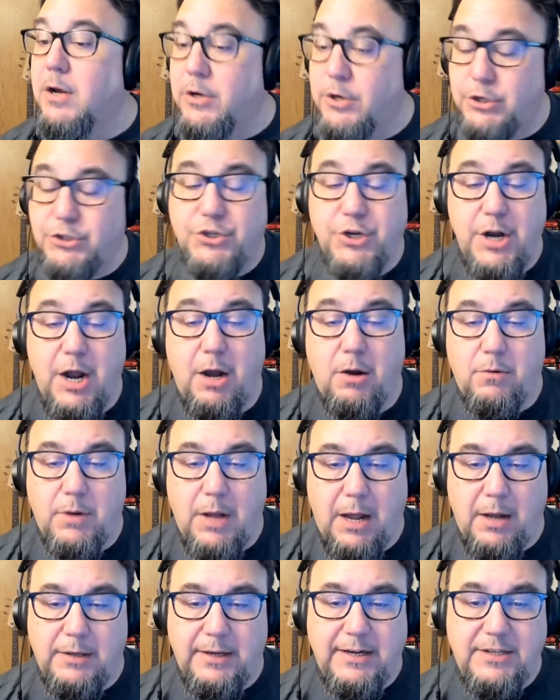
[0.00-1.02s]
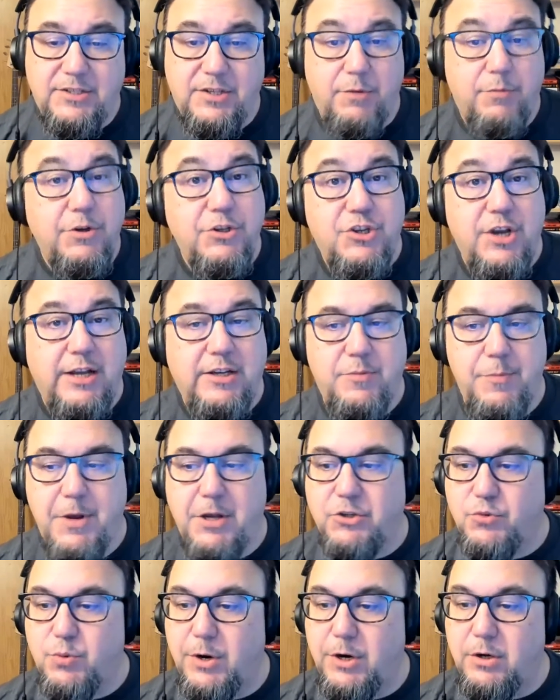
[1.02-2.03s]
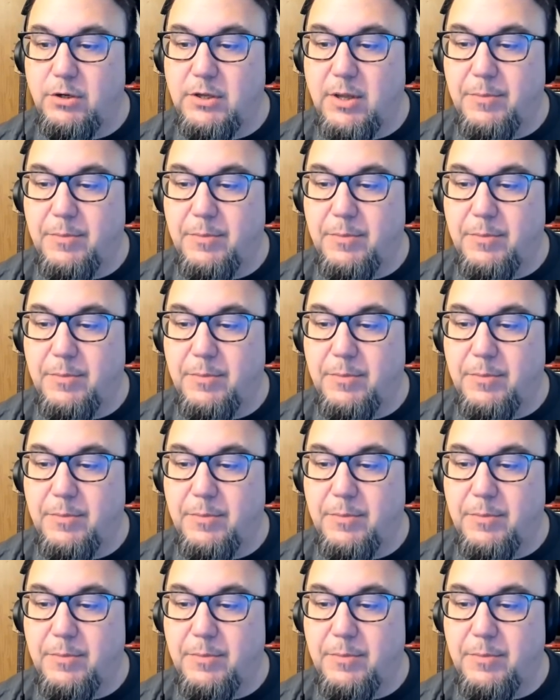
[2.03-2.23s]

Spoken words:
Good to know. Like I said, reach out to me on Twitter.